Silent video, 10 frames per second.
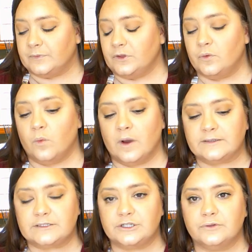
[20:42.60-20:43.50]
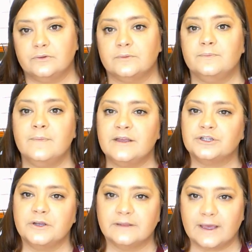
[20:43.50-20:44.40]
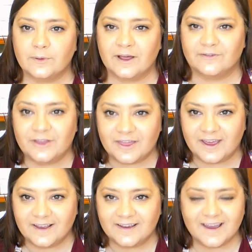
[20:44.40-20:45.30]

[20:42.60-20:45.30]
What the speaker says: you want to make sure you label everything.